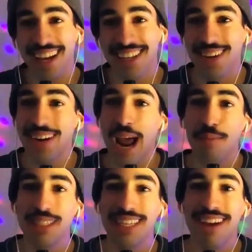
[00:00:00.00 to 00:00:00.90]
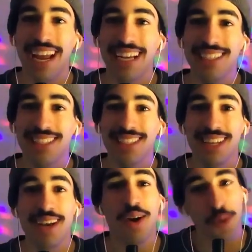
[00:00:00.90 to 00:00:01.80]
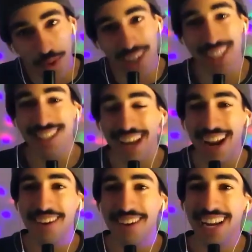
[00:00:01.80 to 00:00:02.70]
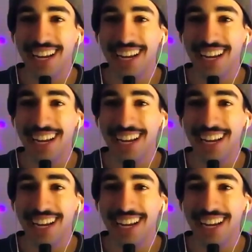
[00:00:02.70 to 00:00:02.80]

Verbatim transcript: So what happens in Vegas will stay in Vegas.